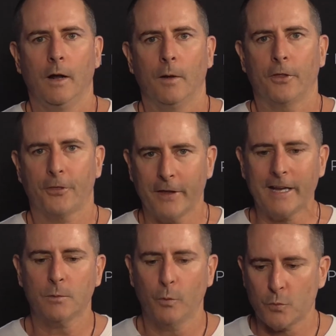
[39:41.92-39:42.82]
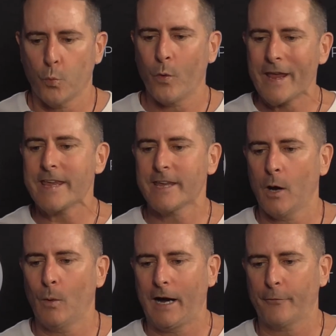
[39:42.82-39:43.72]
the things which we
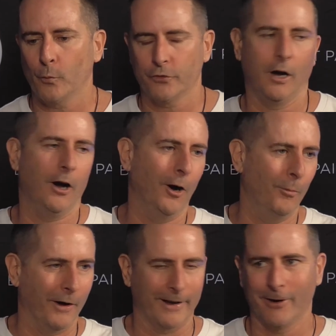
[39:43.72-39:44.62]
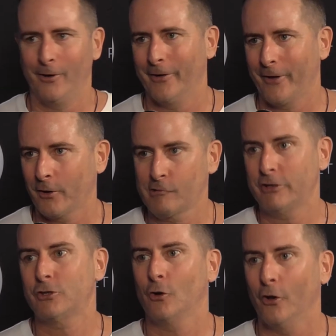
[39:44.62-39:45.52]
go afterwards, oh my God,
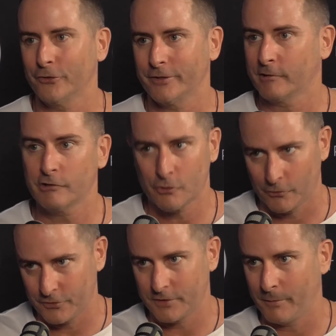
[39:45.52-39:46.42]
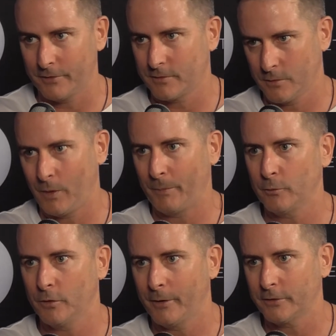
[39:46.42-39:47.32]
Chris Johnson. Chris Johnson's the one we do
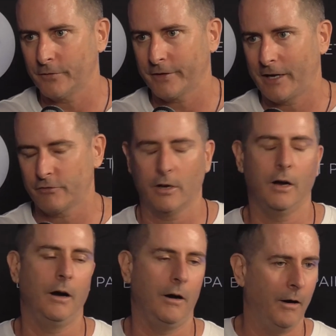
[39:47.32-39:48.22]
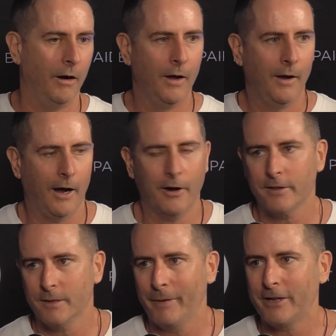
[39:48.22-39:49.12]
the most in the country. Oh, only
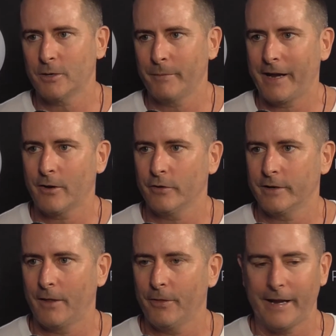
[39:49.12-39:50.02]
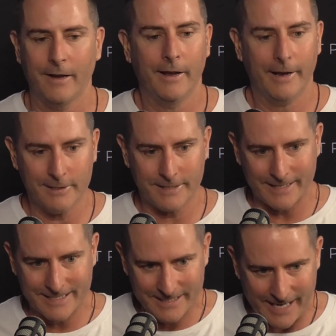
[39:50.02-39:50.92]
the Magic Man could have done that. Is the
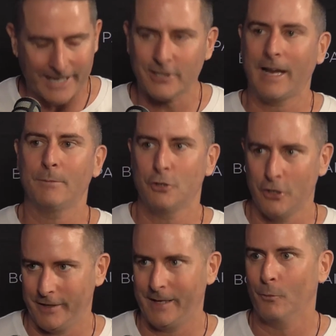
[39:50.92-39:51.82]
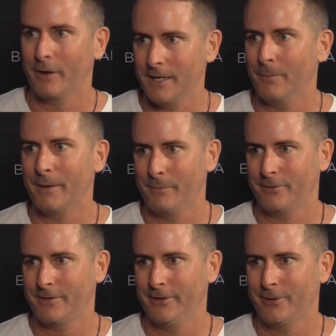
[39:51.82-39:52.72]
exact same shit that will get you beat
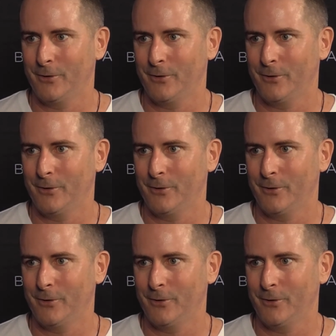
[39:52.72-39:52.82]
most of the time.